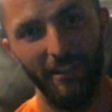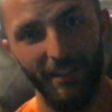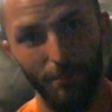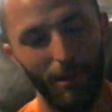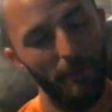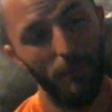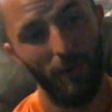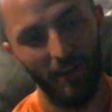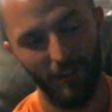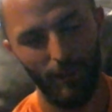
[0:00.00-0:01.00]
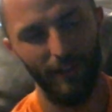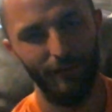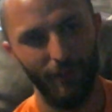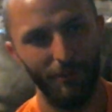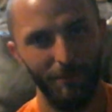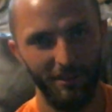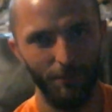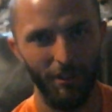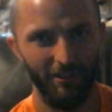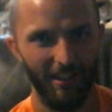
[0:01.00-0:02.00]
They probably want quite a few humans to
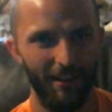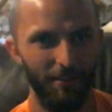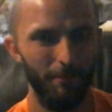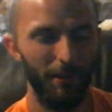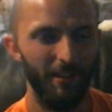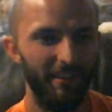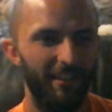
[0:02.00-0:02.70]
be around, but